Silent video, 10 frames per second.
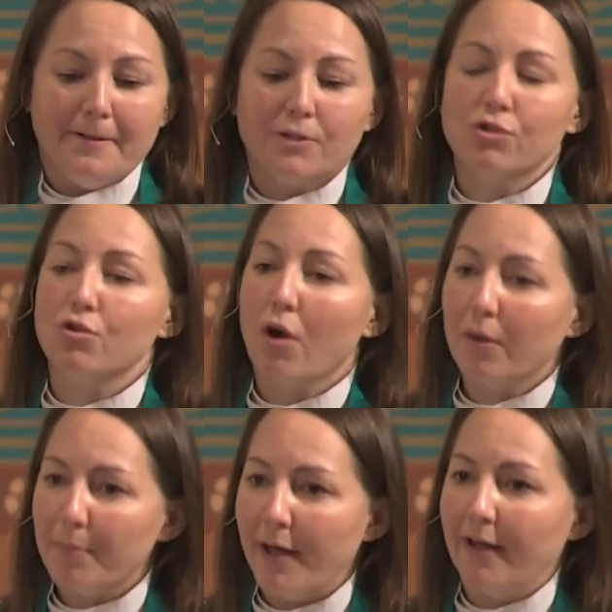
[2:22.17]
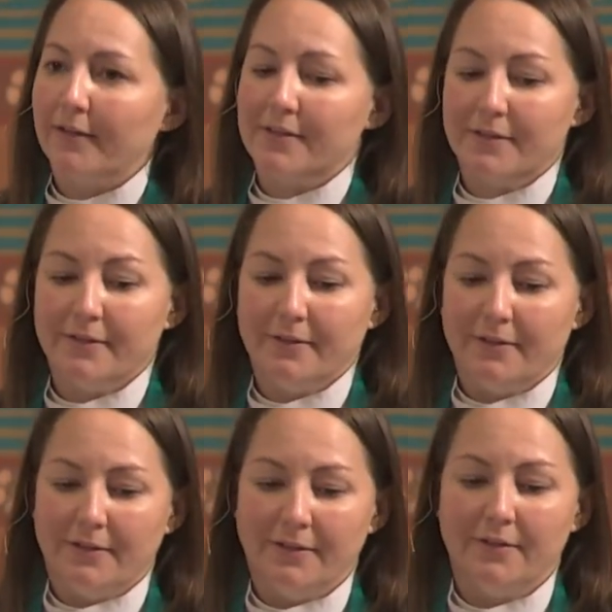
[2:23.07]
Strong backs,
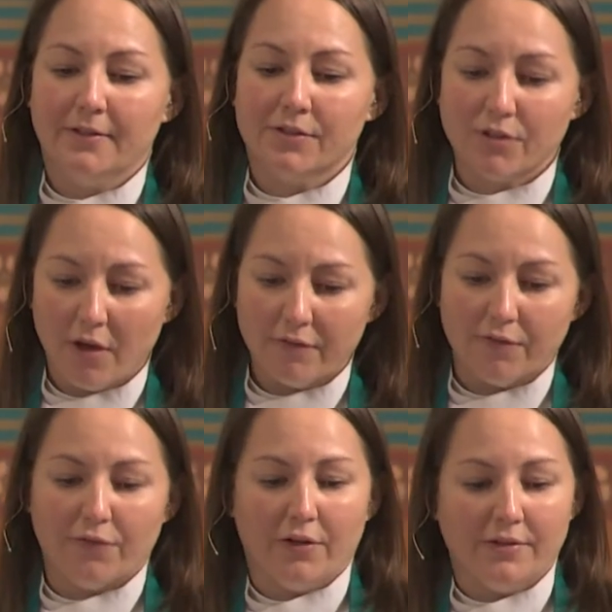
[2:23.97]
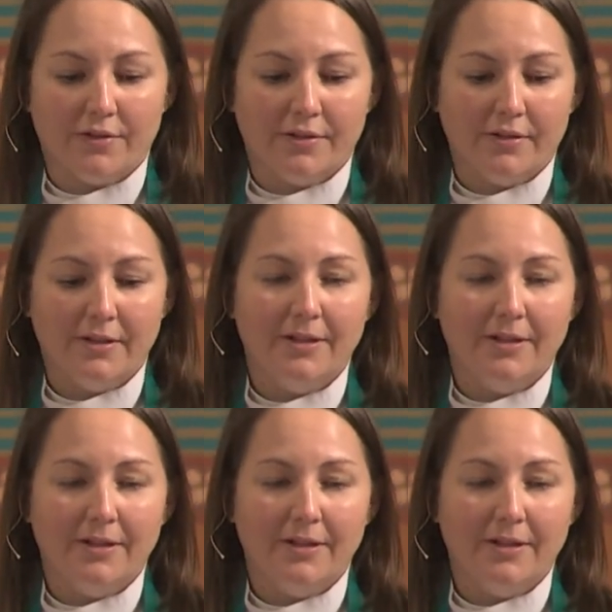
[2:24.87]
soft fronts,